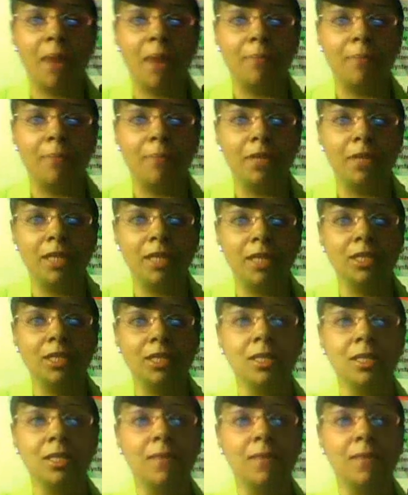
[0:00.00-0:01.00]
population
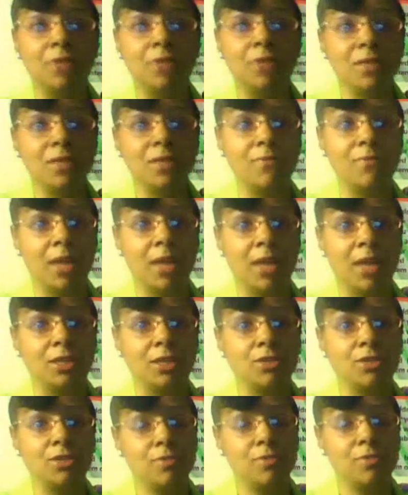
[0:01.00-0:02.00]
of
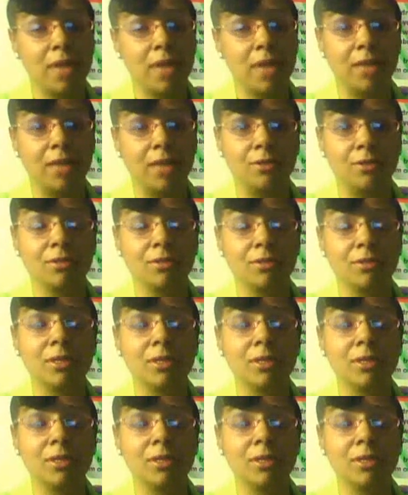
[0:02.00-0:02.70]
disadvantaged creators.